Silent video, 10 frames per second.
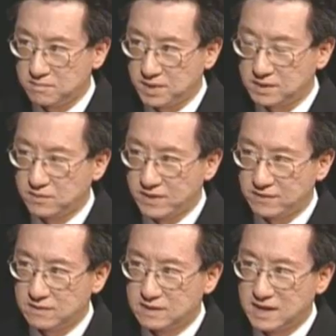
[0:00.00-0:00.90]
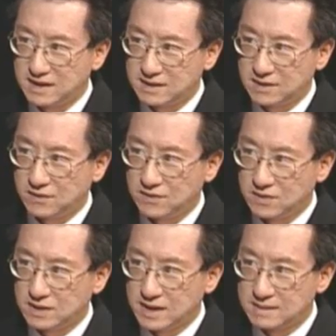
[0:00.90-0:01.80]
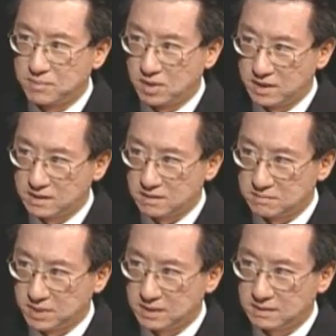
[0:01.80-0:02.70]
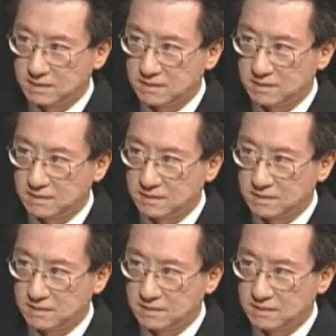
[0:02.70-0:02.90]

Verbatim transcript: Olympic with 1938 Berlin Olympic.